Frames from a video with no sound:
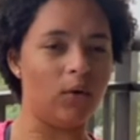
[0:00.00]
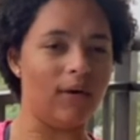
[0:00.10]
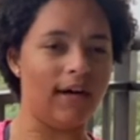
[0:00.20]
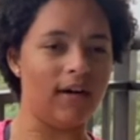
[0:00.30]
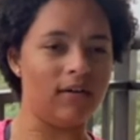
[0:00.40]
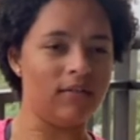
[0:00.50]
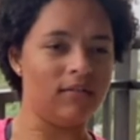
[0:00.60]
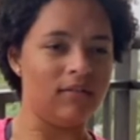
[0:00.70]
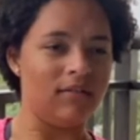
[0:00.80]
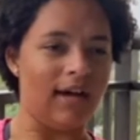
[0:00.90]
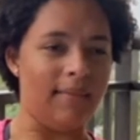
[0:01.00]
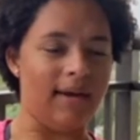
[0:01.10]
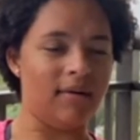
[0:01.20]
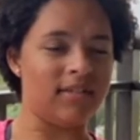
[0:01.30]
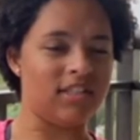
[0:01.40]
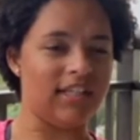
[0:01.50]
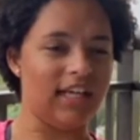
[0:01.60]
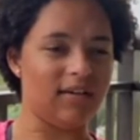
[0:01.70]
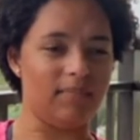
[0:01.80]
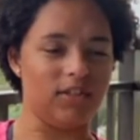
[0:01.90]
well. I made a
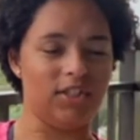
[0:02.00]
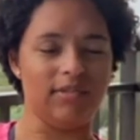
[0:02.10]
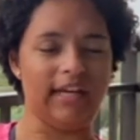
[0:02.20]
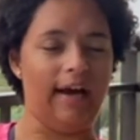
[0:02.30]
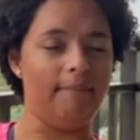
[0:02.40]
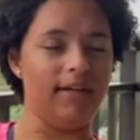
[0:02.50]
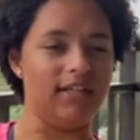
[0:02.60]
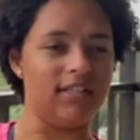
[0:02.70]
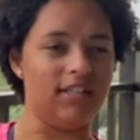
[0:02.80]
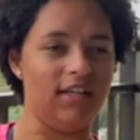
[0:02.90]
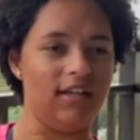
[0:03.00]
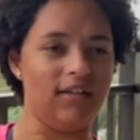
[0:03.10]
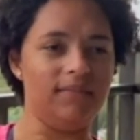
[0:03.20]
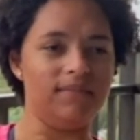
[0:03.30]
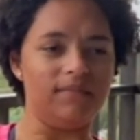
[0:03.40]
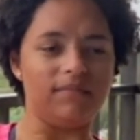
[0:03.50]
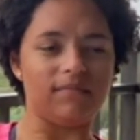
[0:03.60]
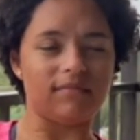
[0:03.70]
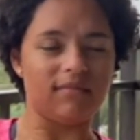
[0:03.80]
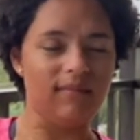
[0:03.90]
mistake, but she was happy to see
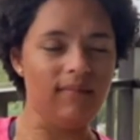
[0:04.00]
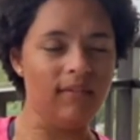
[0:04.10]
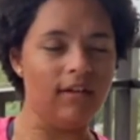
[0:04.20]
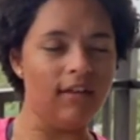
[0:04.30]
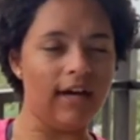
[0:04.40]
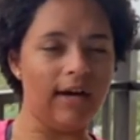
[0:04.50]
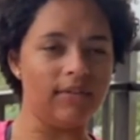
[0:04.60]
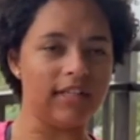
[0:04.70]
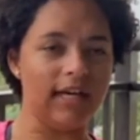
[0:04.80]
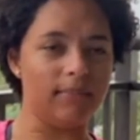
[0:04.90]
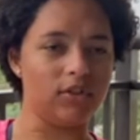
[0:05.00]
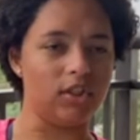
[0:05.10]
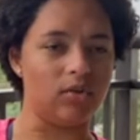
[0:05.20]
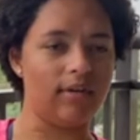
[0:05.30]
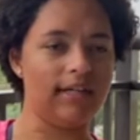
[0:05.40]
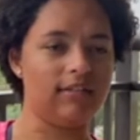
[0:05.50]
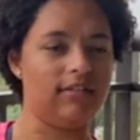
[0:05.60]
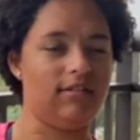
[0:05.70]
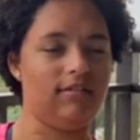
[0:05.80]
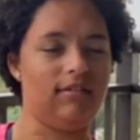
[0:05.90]
that I was able to correct
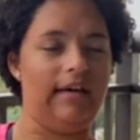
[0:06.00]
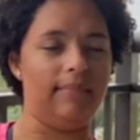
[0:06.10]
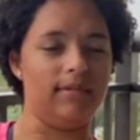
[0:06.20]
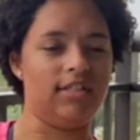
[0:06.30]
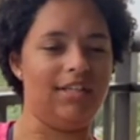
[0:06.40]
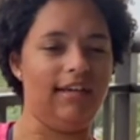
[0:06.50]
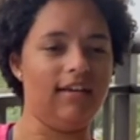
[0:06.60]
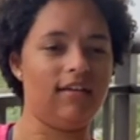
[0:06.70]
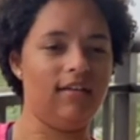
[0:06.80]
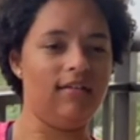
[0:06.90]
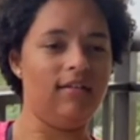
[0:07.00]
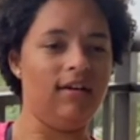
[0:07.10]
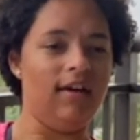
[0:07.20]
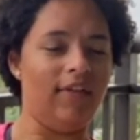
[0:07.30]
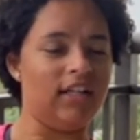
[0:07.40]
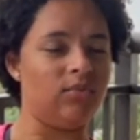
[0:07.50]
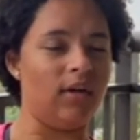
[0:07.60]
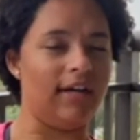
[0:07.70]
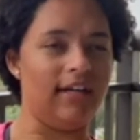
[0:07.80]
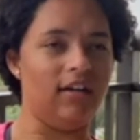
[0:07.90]
that mistake. And that's
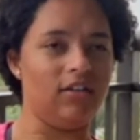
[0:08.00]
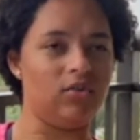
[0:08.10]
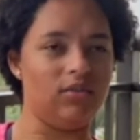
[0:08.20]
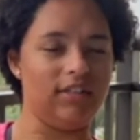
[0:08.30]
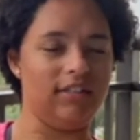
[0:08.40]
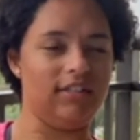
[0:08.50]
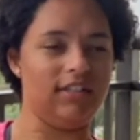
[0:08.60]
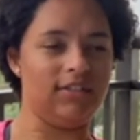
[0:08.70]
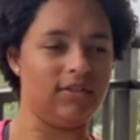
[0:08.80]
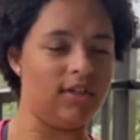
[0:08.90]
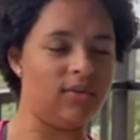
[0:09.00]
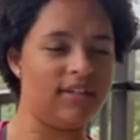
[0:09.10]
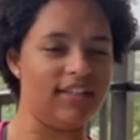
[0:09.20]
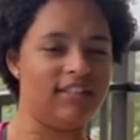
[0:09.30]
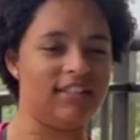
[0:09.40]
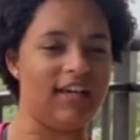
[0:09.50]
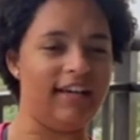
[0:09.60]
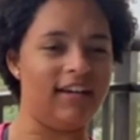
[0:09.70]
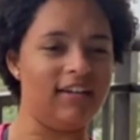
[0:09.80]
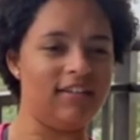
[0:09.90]
what guide dog schools like to see. So don't get
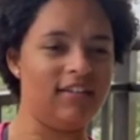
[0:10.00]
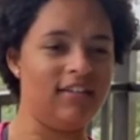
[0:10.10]
scared